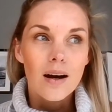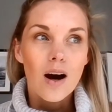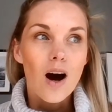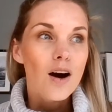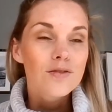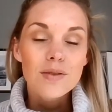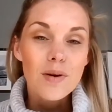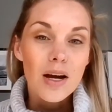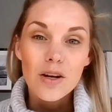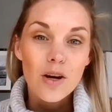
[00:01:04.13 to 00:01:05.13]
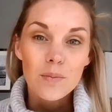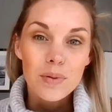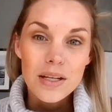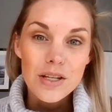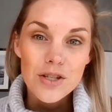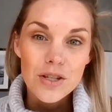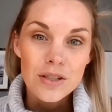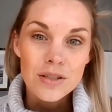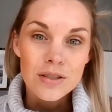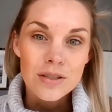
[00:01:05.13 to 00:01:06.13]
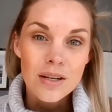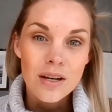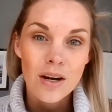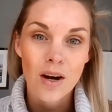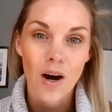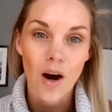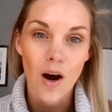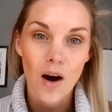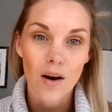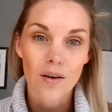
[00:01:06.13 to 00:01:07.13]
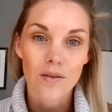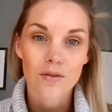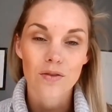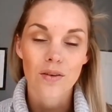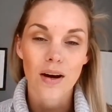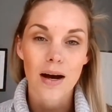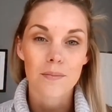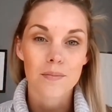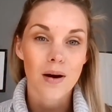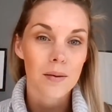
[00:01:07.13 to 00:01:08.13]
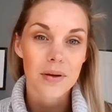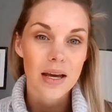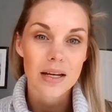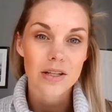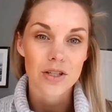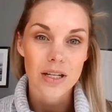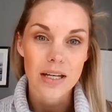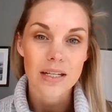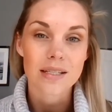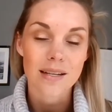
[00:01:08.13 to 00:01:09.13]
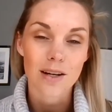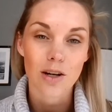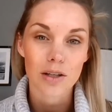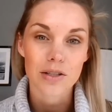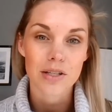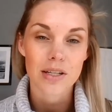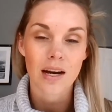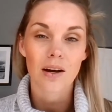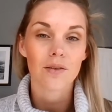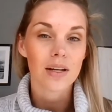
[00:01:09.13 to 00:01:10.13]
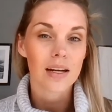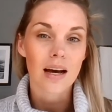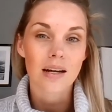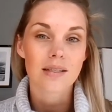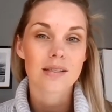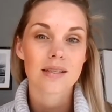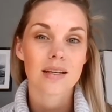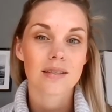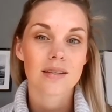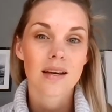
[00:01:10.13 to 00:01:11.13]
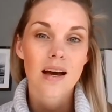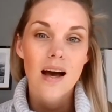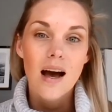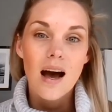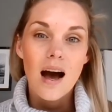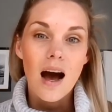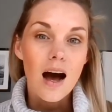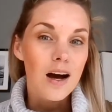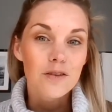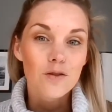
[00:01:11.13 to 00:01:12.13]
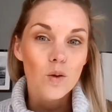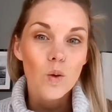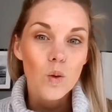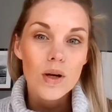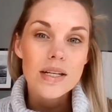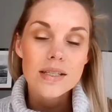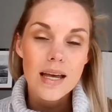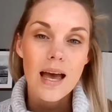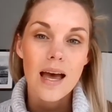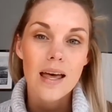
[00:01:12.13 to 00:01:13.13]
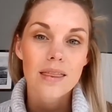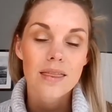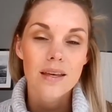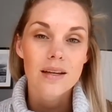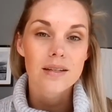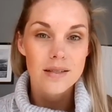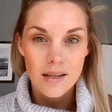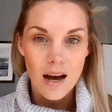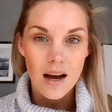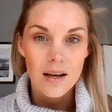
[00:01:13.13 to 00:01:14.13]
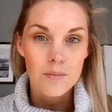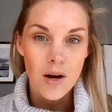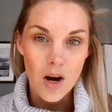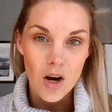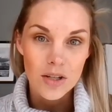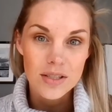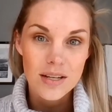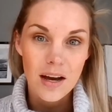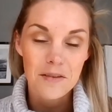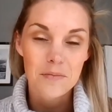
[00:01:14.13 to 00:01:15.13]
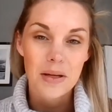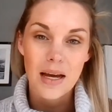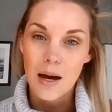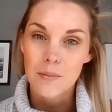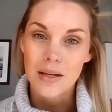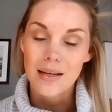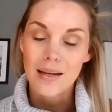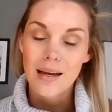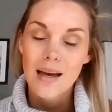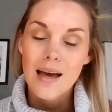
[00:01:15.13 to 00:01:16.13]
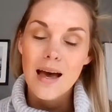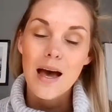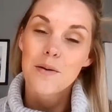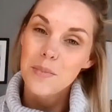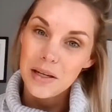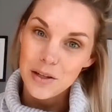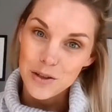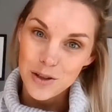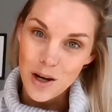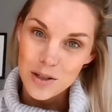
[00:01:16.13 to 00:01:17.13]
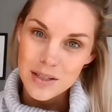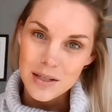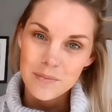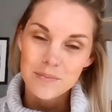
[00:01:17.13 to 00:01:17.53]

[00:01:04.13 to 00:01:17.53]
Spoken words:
After my completion of my PhD in psychology, I realized that I've always had the desire in my heart of becoming a medical doctor.